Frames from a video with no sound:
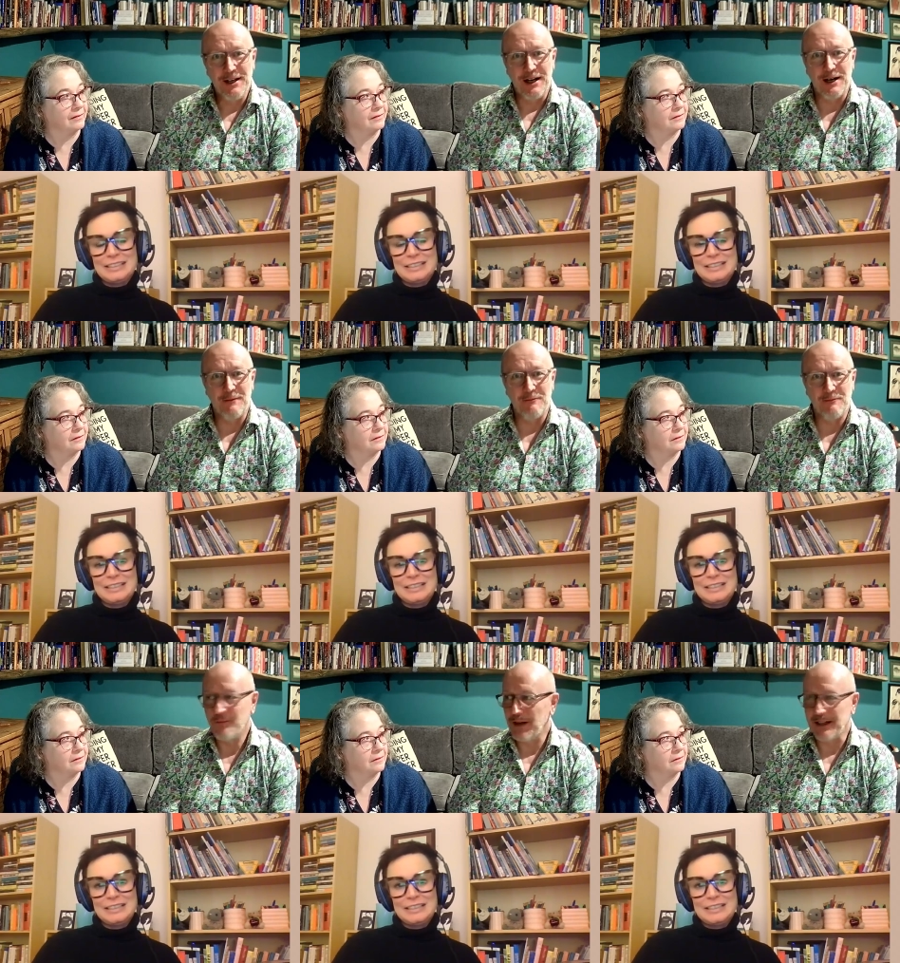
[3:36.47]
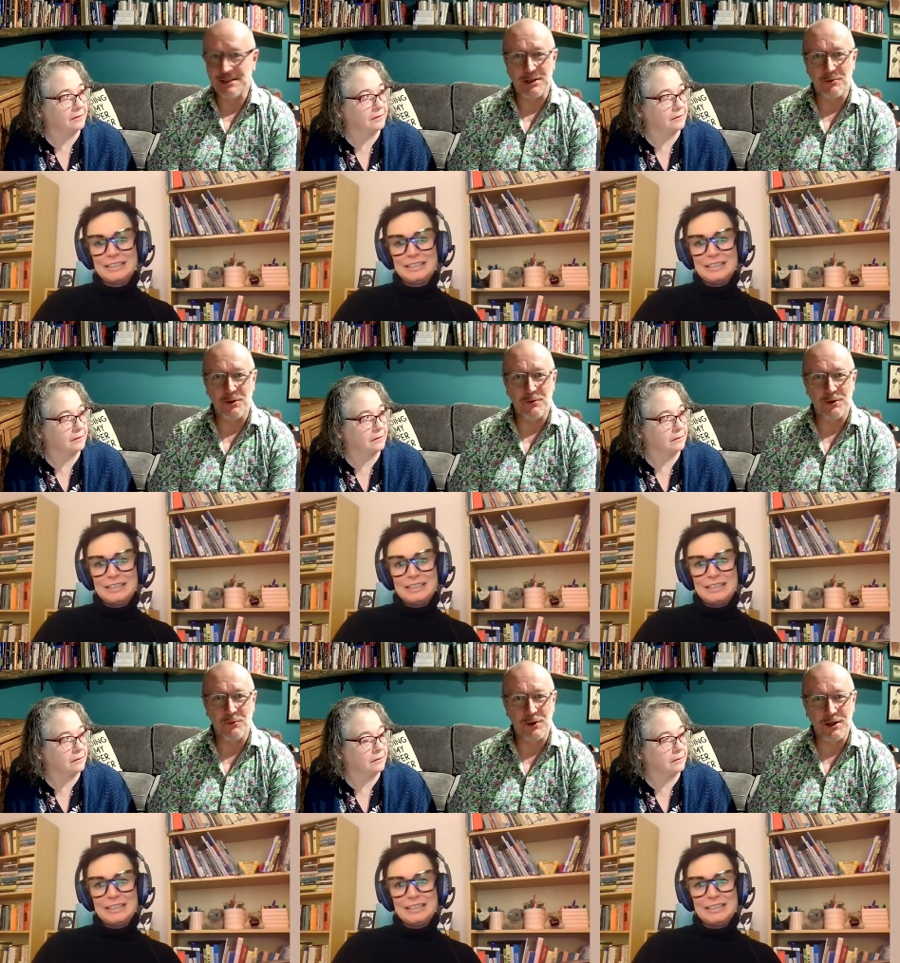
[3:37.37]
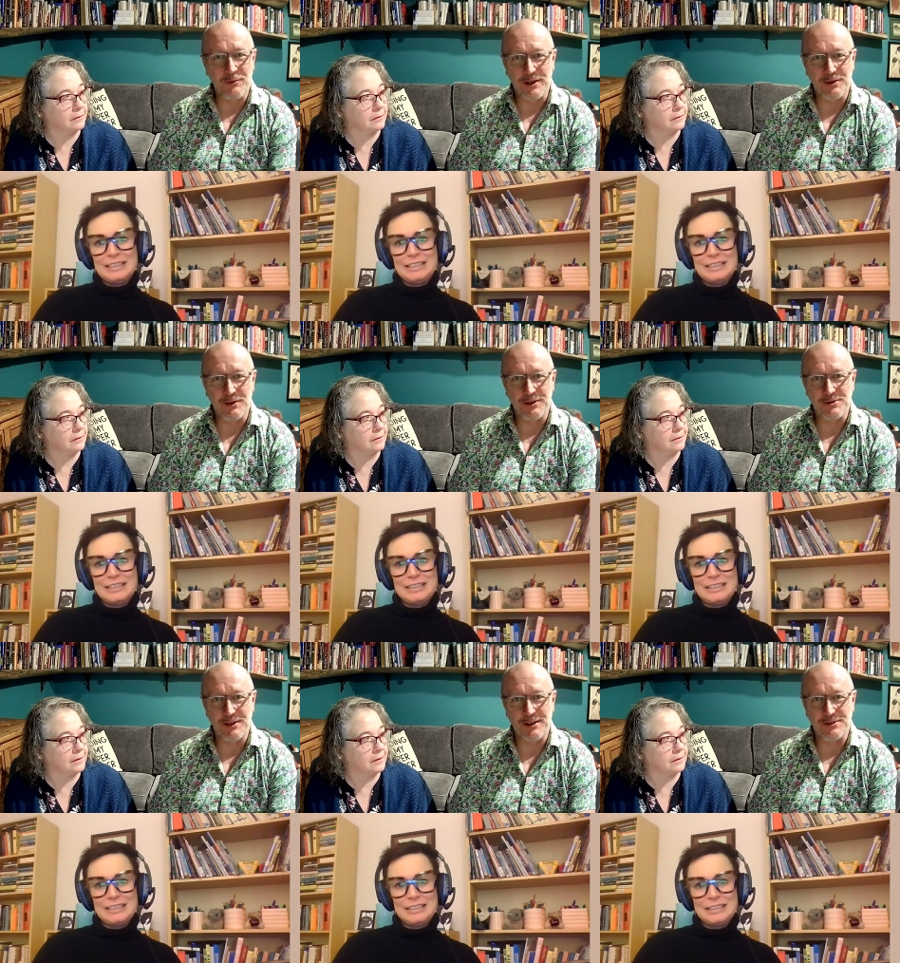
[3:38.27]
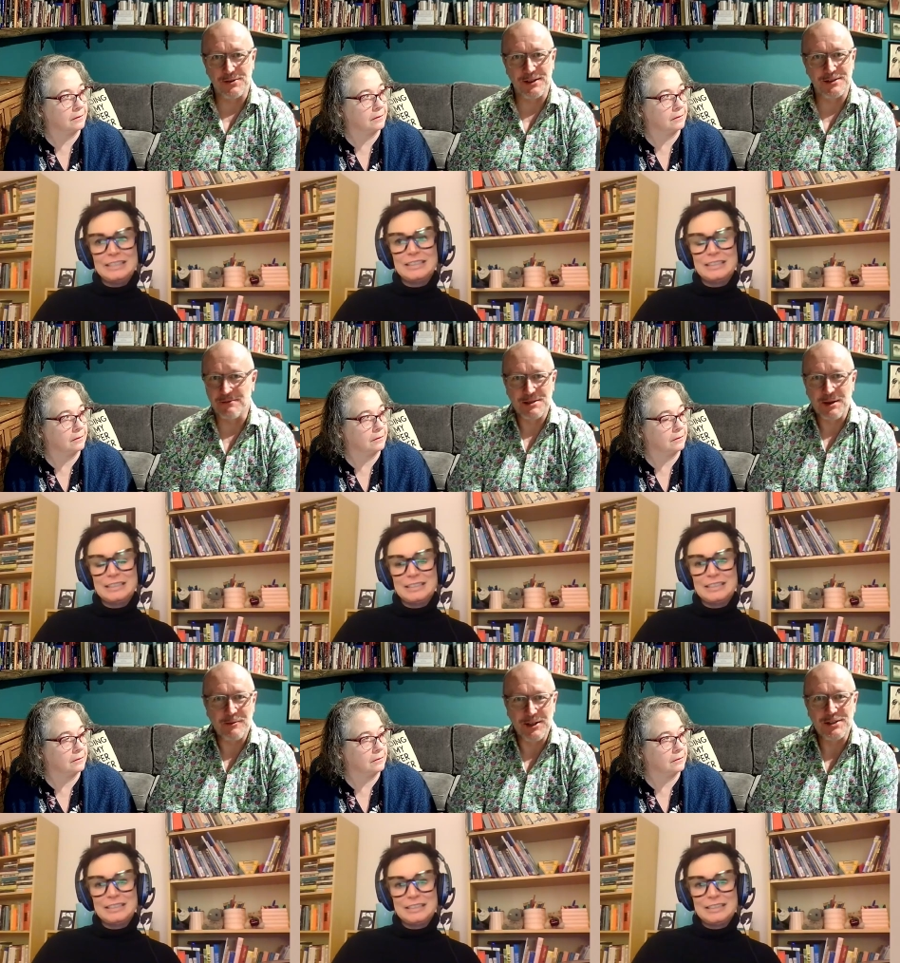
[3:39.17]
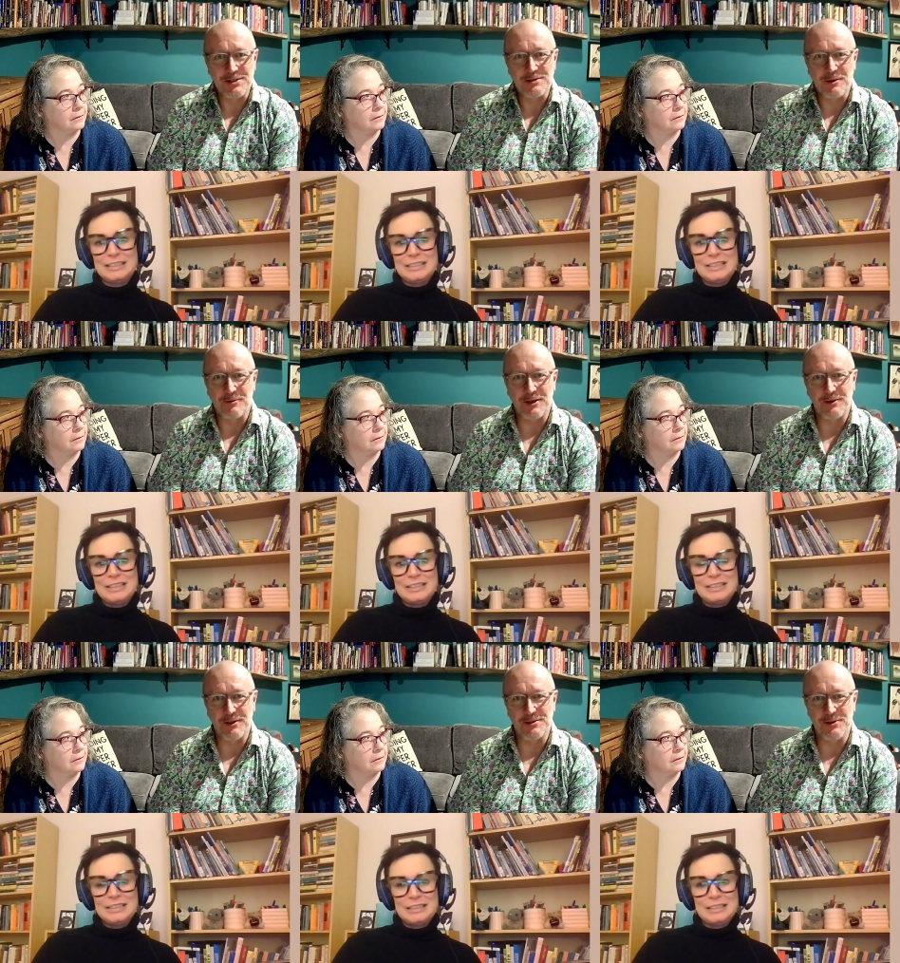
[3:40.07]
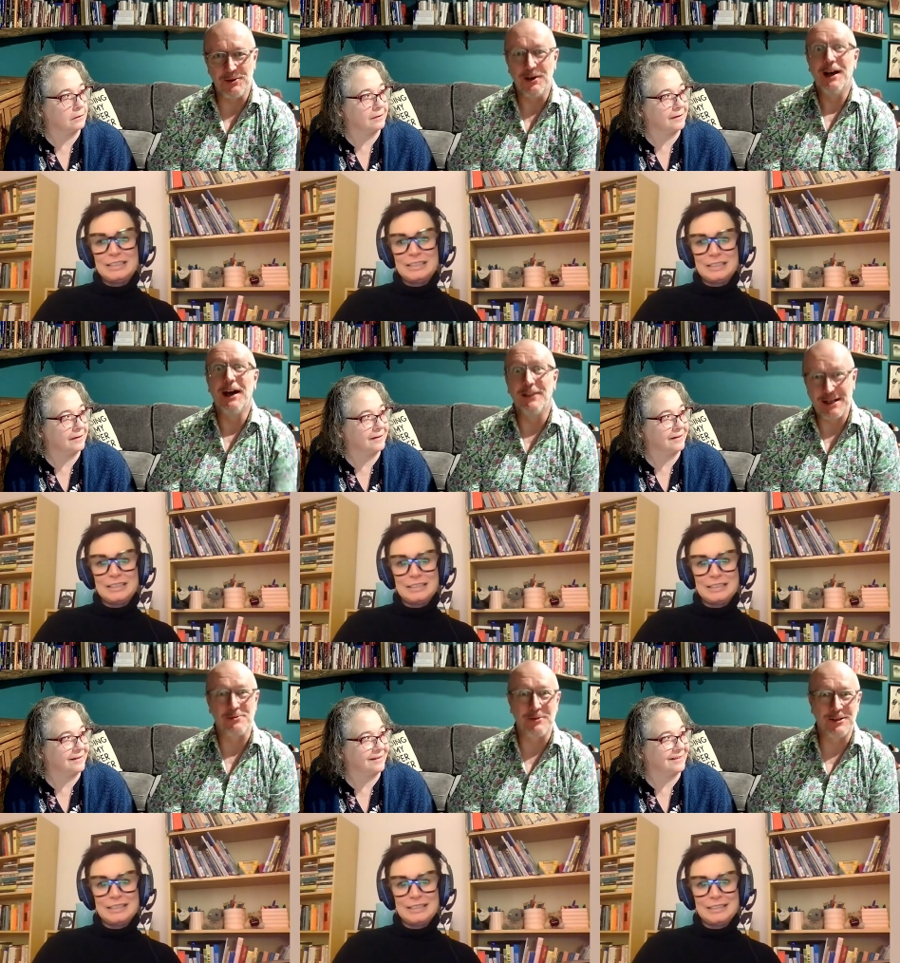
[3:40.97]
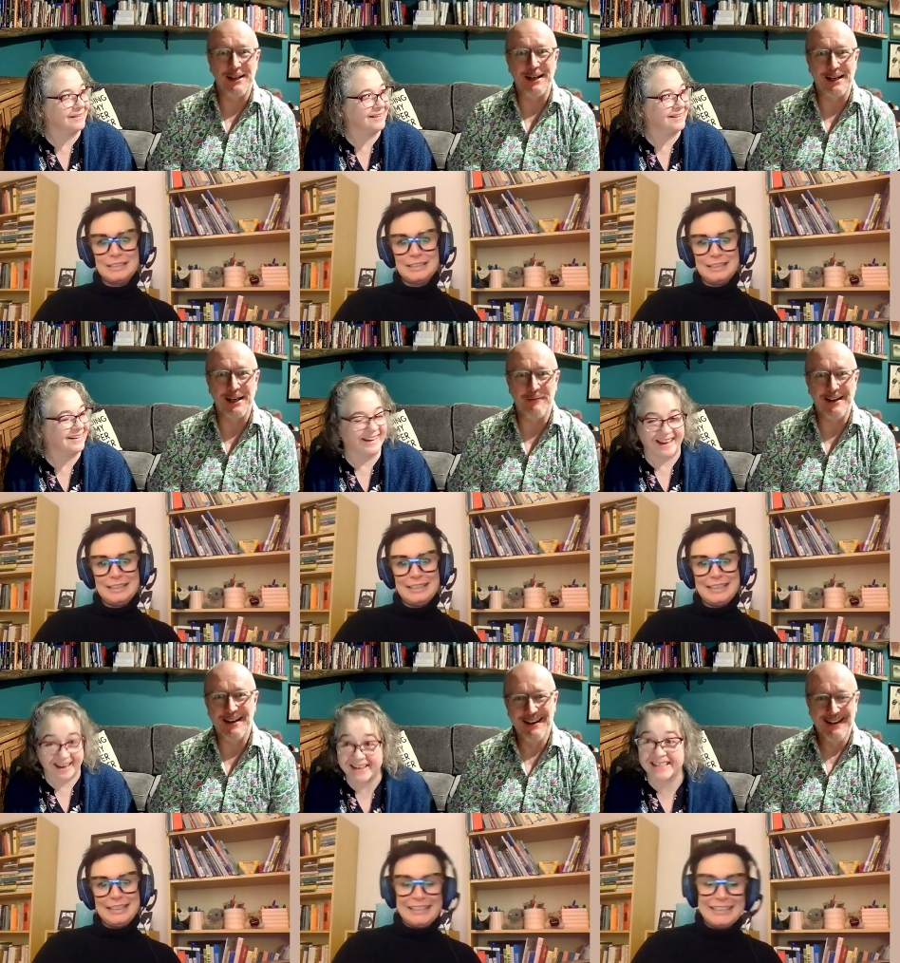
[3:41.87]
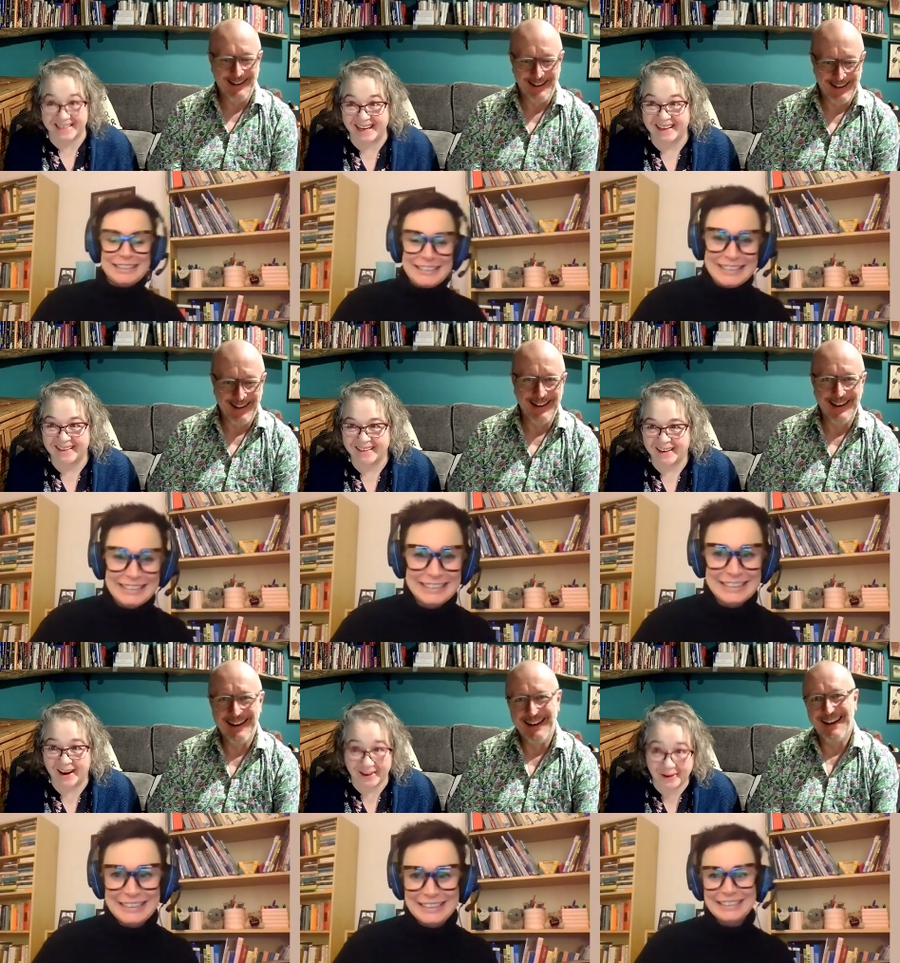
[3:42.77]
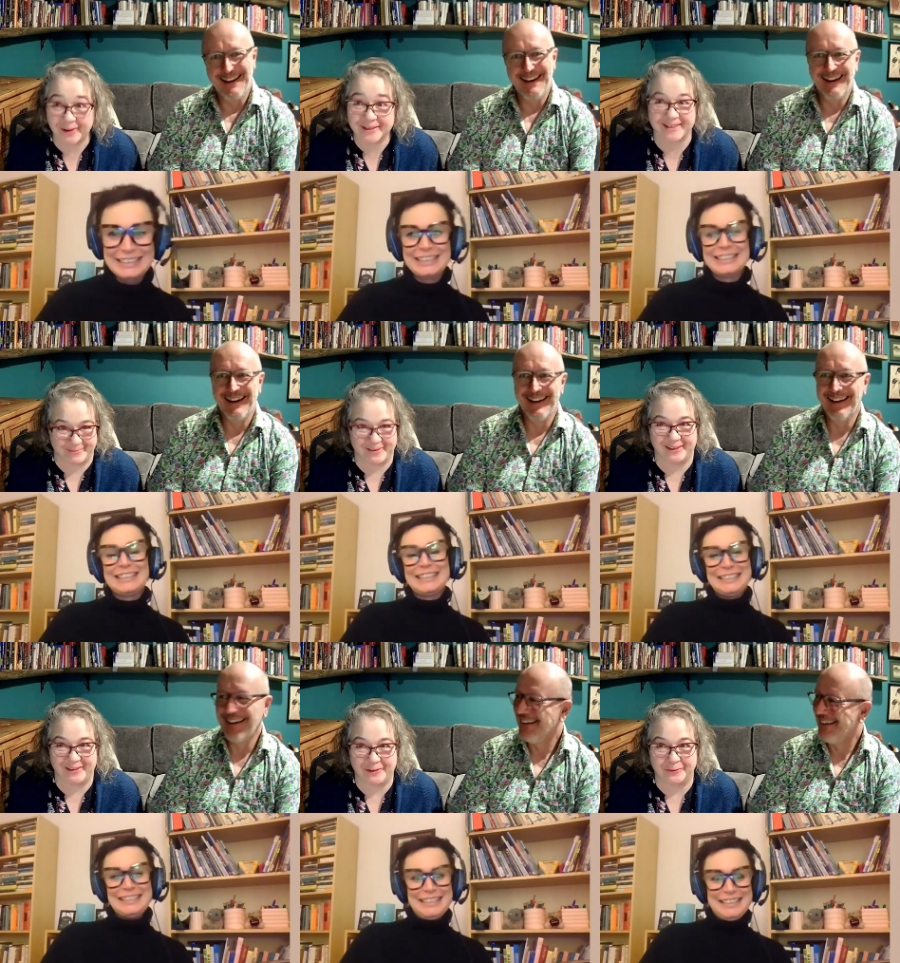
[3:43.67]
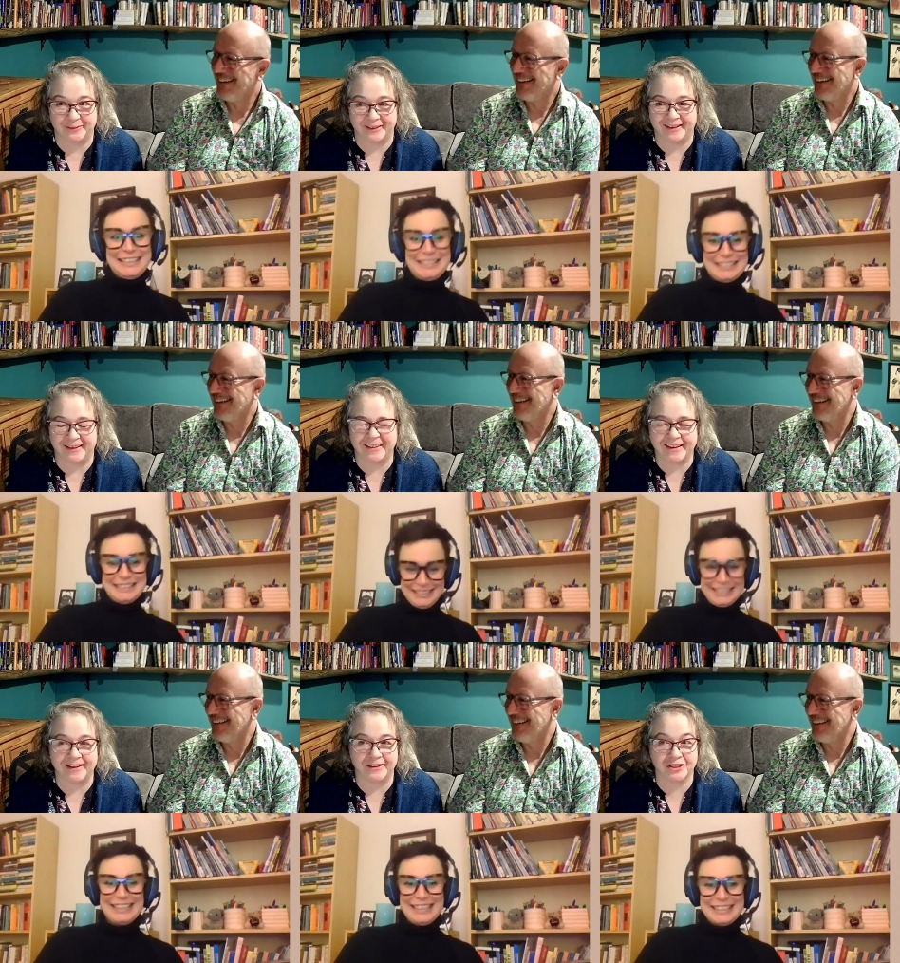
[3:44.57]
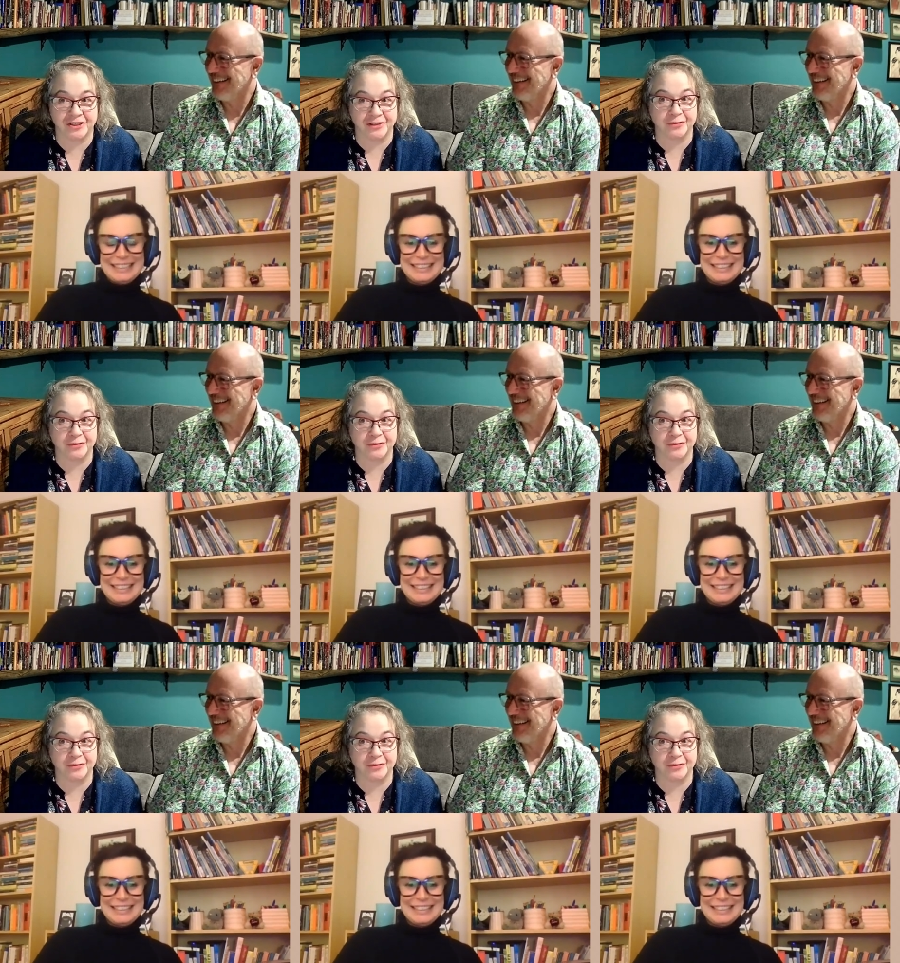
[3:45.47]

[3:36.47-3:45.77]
Speaker 1: Um, I said, well, what, what can we do to try and try some Cyber Legends while we're out there too? And that's where Alanna came in.
Speaker 2: And I said, I know someone in Newfoundland and she's